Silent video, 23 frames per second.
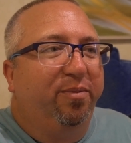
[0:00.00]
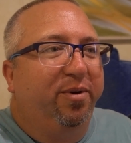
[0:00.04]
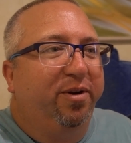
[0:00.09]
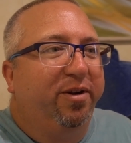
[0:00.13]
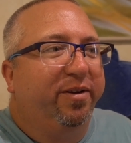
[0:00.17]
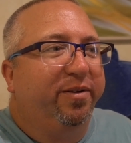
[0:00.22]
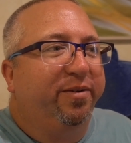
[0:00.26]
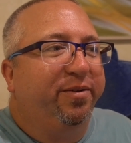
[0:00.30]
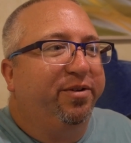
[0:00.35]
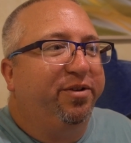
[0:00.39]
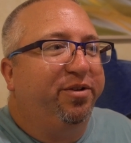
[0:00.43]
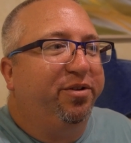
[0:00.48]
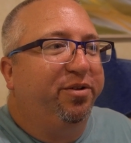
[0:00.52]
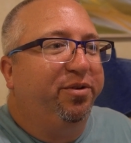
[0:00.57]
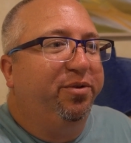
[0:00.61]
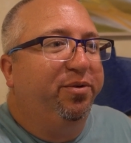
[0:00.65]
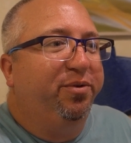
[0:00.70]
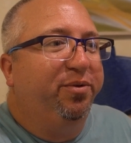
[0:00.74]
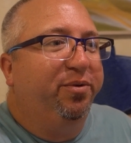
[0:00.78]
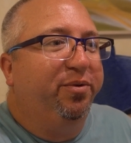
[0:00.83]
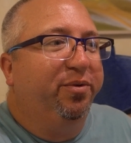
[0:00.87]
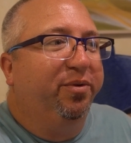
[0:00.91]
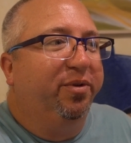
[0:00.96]
We're going
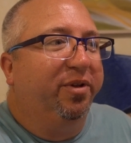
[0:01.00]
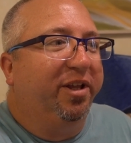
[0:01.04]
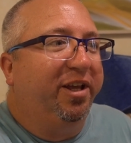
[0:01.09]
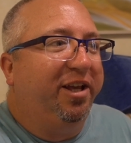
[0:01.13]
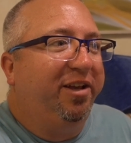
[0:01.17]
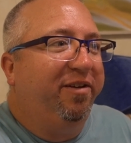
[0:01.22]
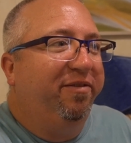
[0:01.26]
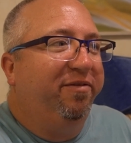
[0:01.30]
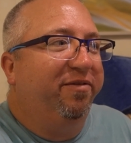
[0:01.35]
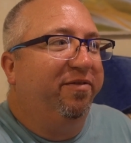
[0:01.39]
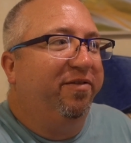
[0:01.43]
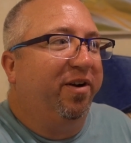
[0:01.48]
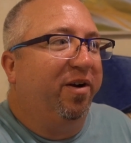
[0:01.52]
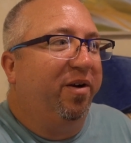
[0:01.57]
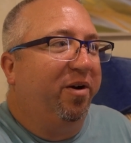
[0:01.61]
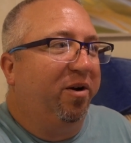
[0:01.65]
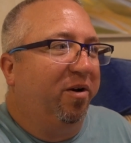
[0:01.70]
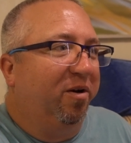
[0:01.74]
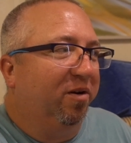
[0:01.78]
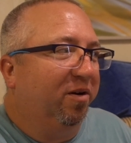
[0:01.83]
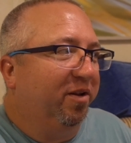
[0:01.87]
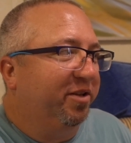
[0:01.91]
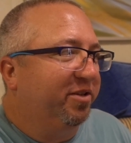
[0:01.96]
to leave
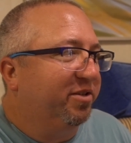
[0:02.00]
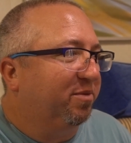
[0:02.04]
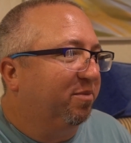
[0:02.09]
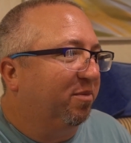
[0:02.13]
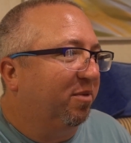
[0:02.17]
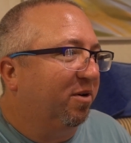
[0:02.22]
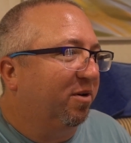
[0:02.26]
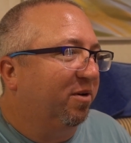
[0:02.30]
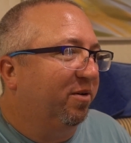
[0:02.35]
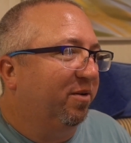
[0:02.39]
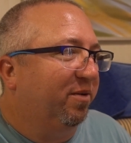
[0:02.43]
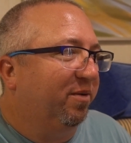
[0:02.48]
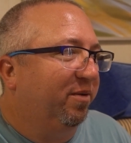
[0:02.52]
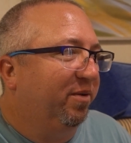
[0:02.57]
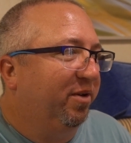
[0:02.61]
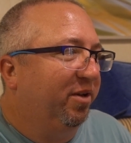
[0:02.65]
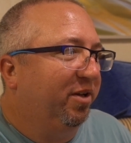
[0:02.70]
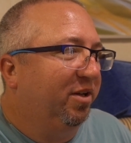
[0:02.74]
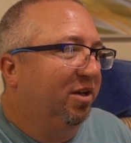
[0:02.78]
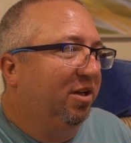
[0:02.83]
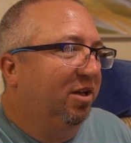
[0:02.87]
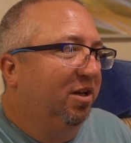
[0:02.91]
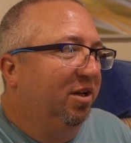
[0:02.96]
very early tomorrow,
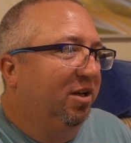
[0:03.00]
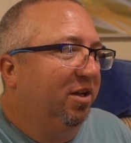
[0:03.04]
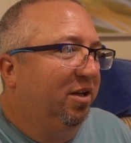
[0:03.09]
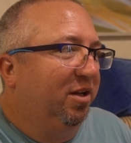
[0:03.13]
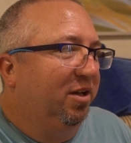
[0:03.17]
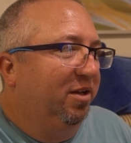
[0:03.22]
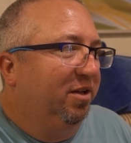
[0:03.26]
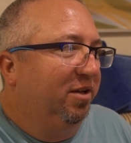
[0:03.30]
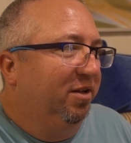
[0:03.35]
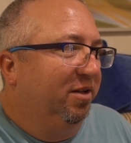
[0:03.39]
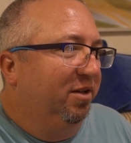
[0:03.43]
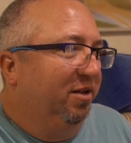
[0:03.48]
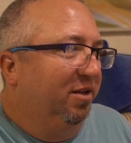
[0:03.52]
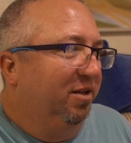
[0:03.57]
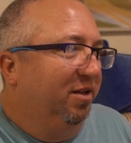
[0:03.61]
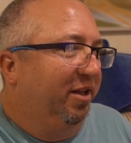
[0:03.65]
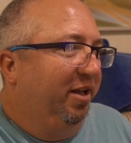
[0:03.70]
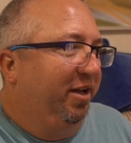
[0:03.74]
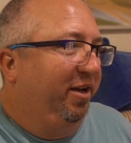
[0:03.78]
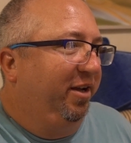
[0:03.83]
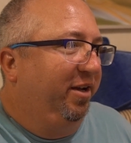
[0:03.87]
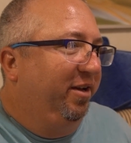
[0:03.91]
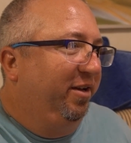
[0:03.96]

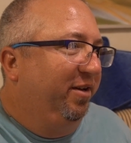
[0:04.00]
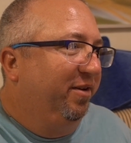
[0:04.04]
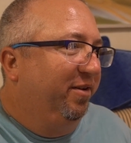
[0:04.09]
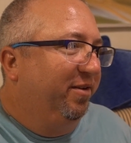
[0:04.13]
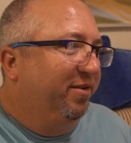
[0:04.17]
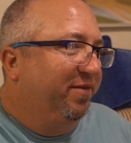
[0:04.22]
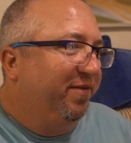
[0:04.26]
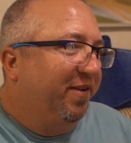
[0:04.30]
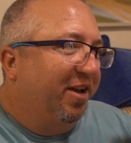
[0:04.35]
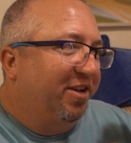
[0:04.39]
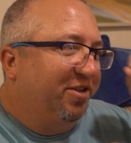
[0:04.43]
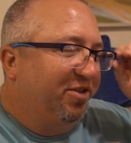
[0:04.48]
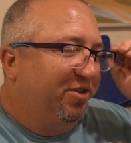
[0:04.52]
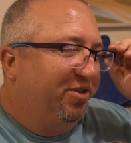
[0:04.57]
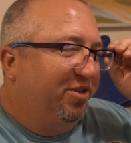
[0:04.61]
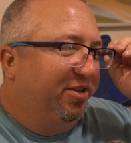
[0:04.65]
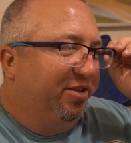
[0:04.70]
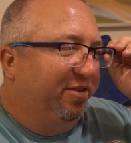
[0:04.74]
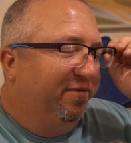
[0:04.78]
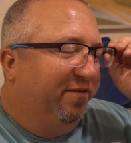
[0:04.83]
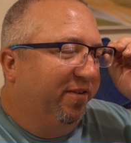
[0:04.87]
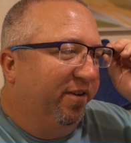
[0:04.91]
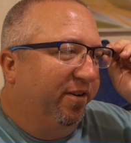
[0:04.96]
like, fashion
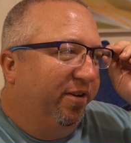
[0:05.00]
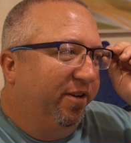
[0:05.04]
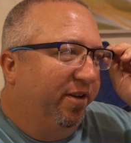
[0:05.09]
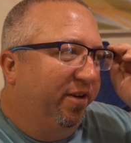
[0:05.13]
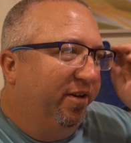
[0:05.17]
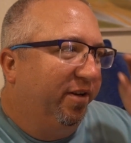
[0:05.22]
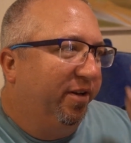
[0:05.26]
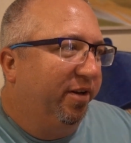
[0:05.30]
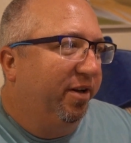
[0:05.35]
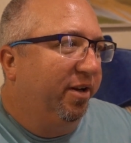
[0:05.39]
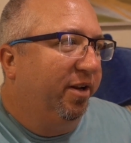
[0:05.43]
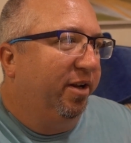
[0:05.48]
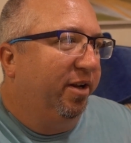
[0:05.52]
to the fun,